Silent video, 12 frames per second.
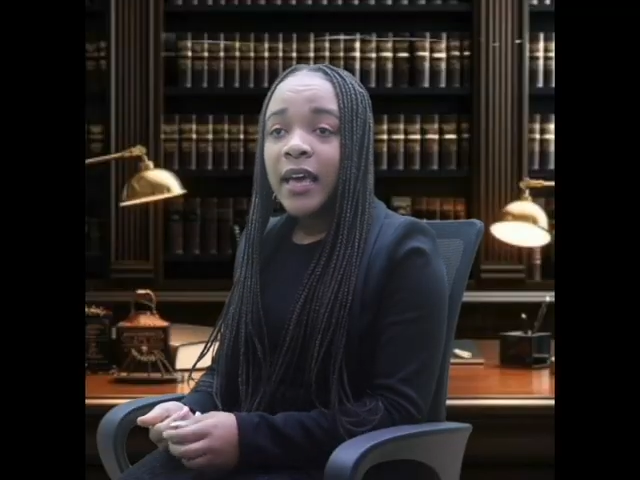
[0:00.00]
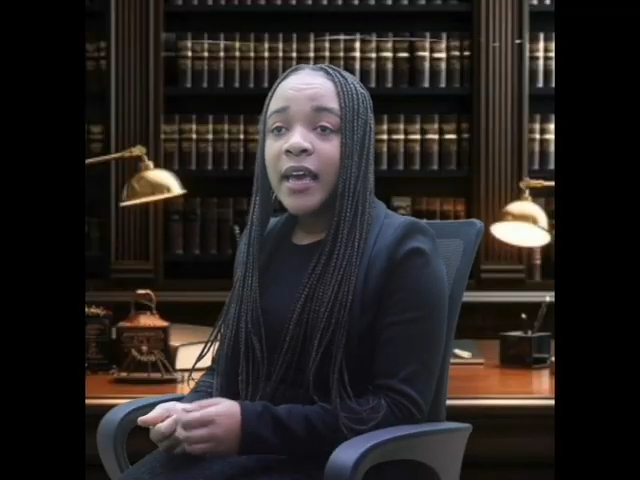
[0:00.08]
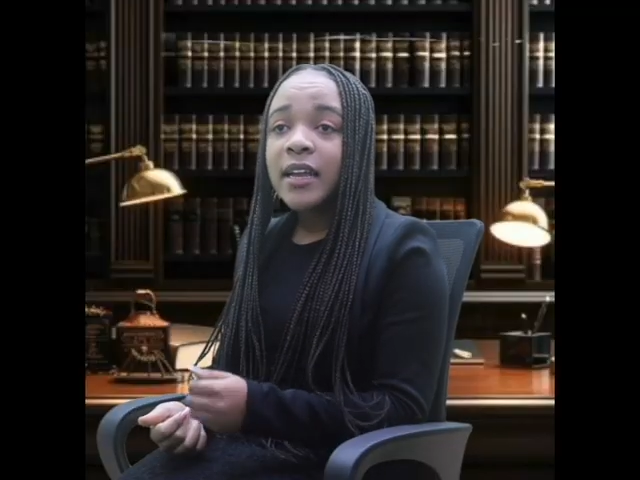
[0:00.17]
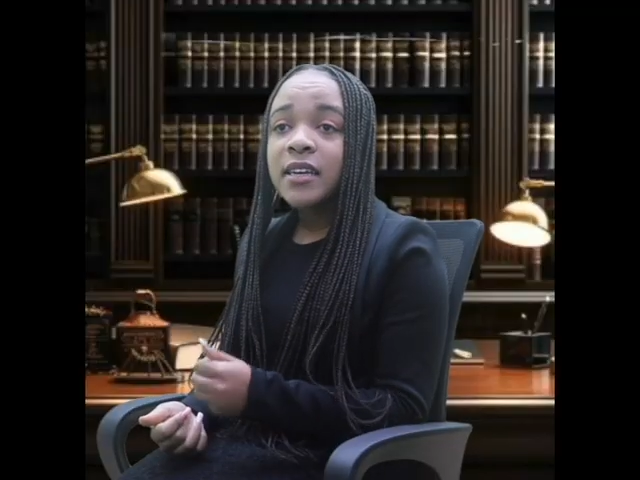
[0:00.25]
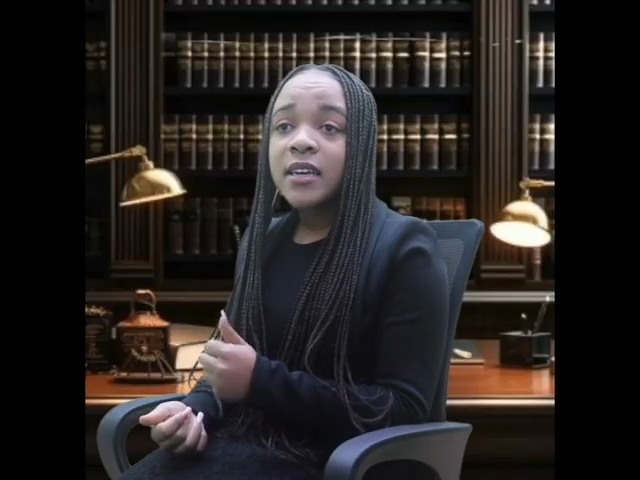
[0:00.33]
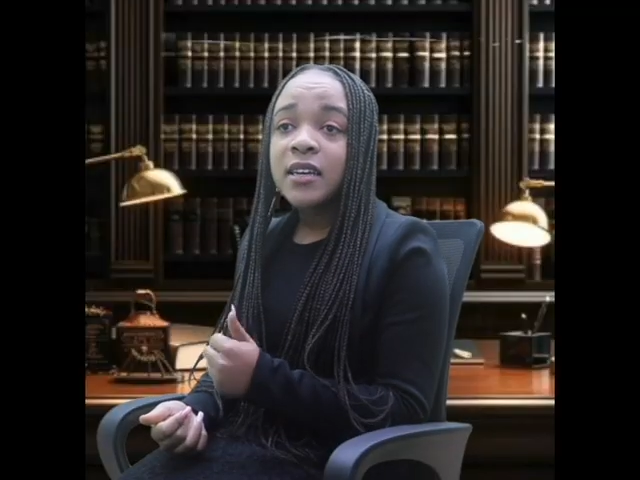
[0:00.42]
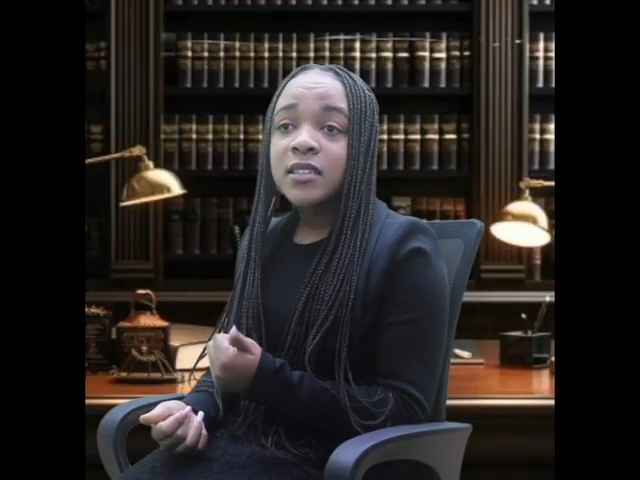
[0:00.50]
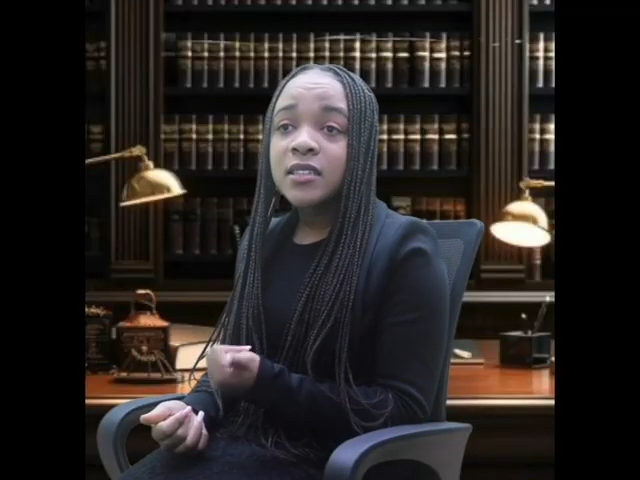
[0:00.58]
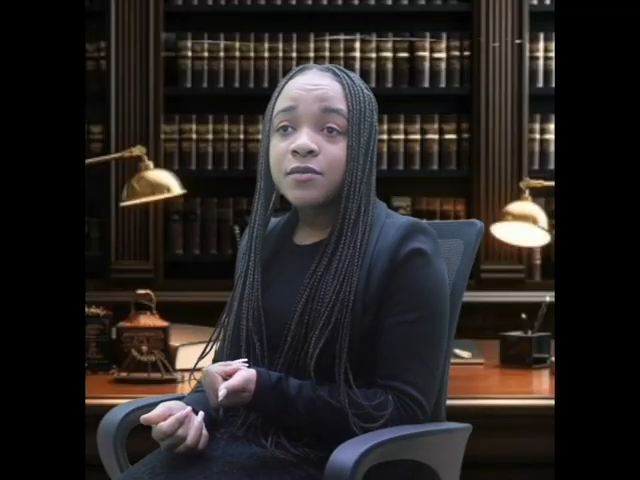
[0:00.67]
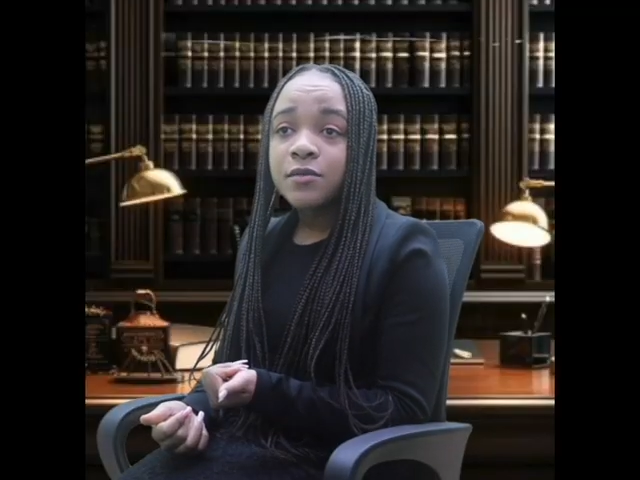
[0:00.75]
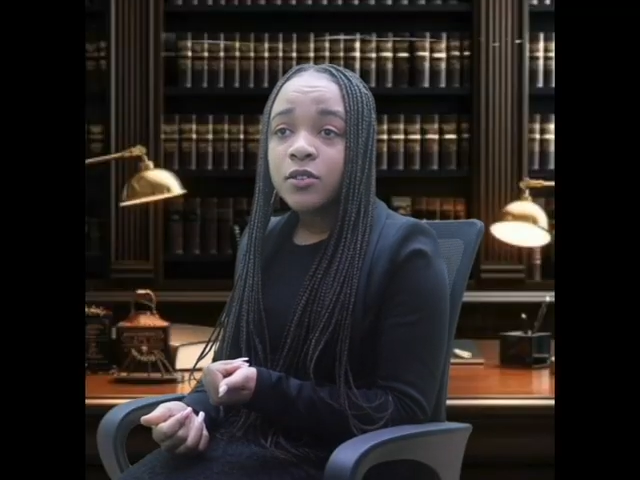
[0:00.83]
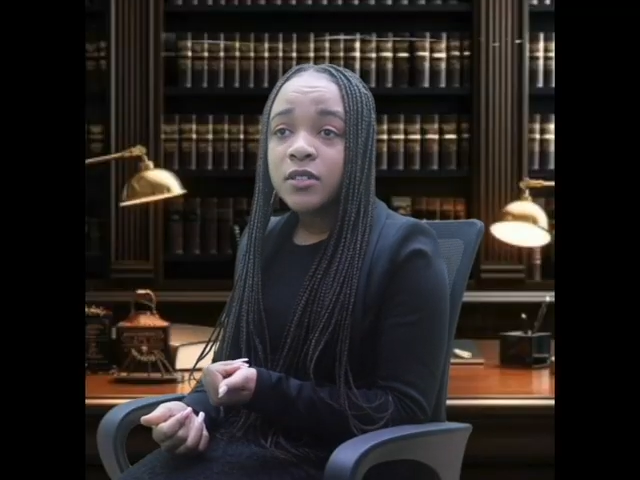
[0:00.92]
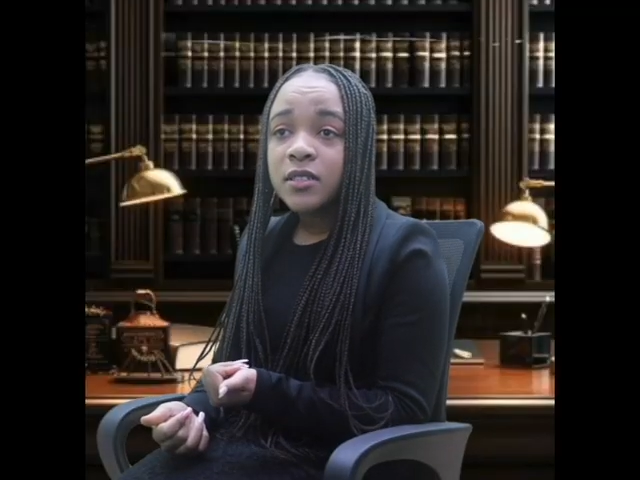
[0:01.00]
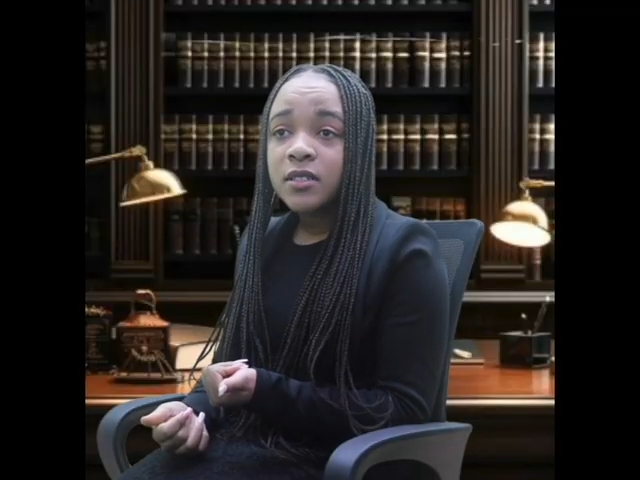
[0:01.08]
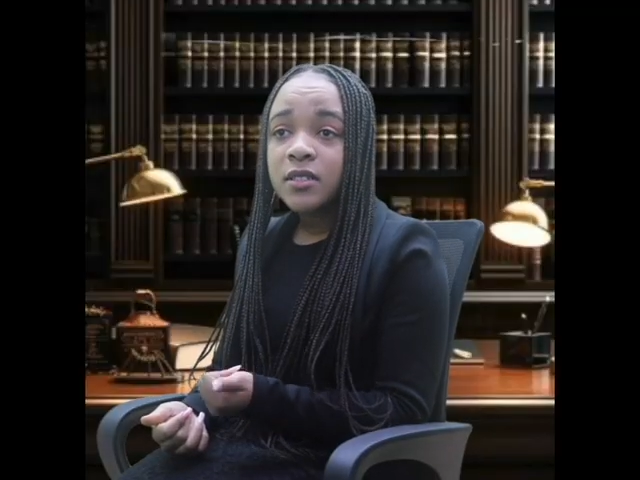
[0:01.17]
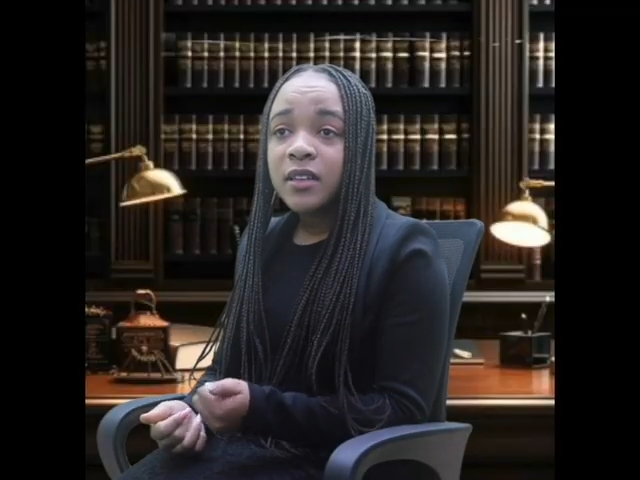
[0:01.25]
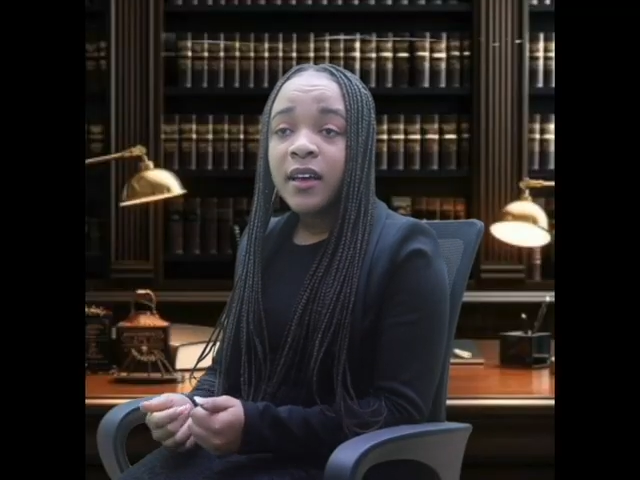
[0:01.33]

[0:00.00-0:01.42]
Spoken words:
and in divorce,